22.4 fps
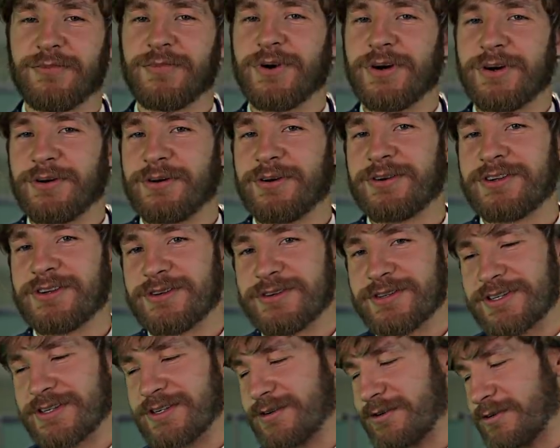well, you
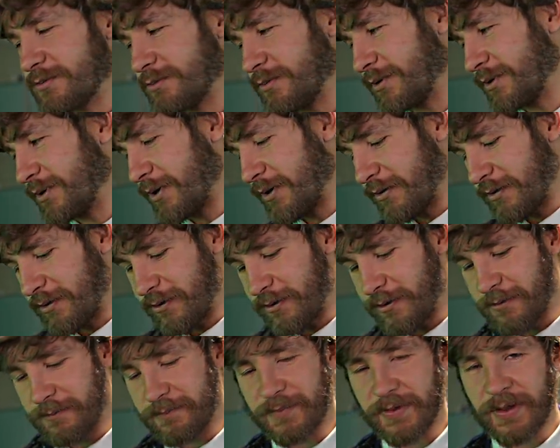see, as we go
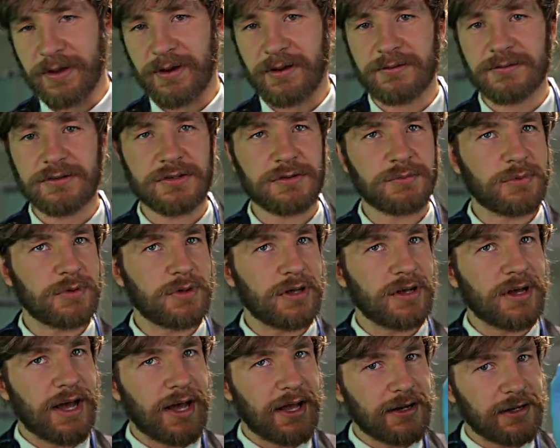along, then I'll just be
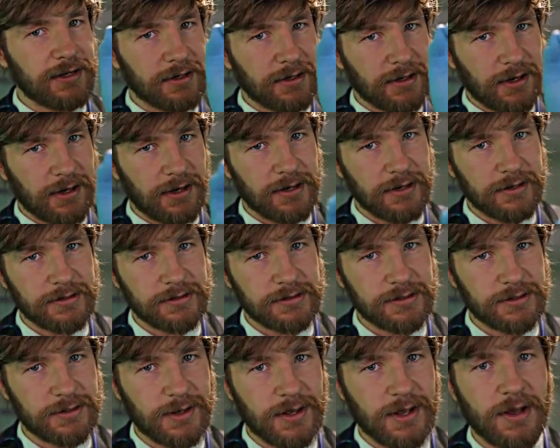adding a
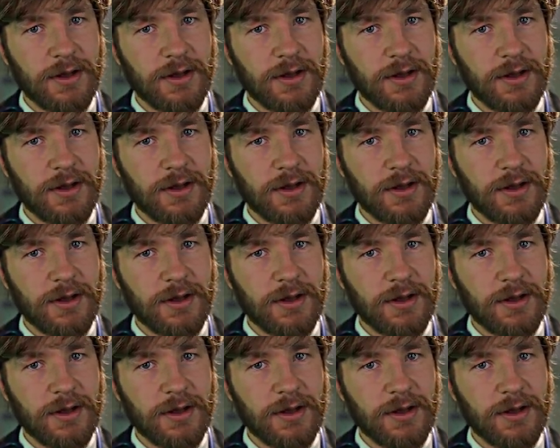lens